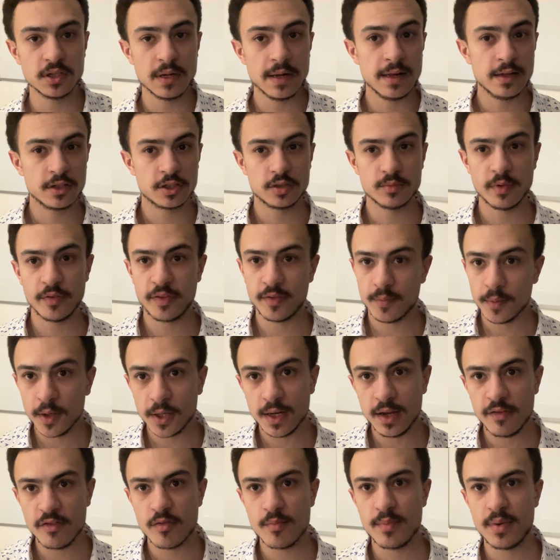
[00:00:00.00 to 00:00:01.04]
Some of them can
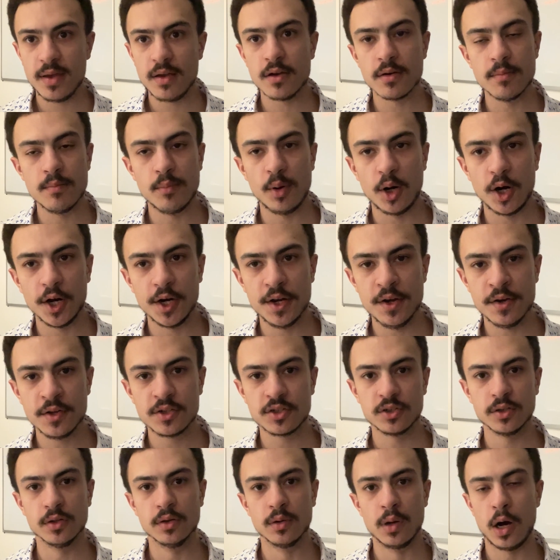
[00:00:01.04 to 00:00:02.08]
even be combined.
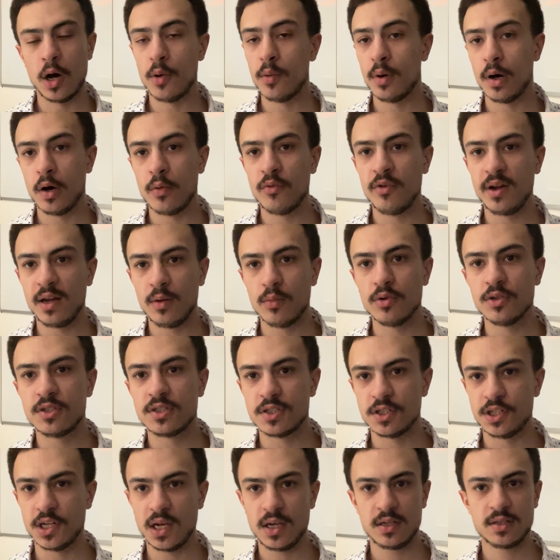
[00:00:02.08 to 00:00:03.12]
So I really would
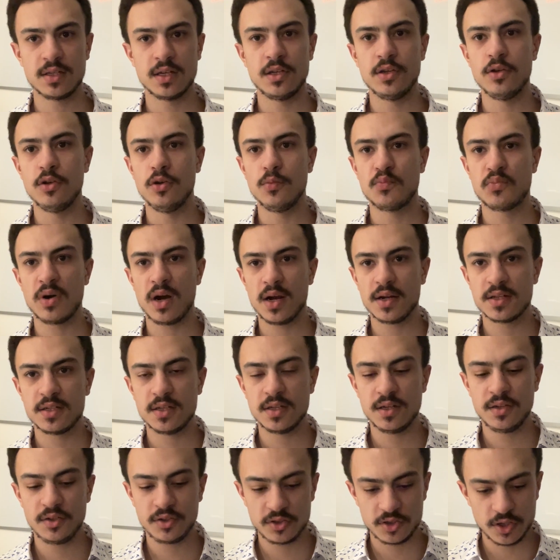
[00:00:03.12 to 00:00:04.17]
suggest that you
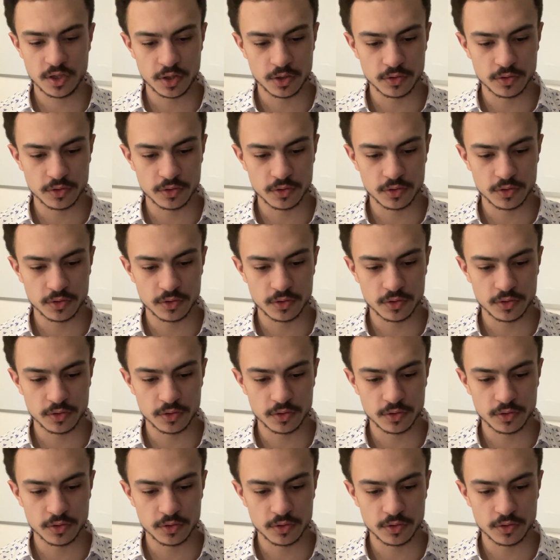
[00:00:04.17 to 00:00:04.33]
practice,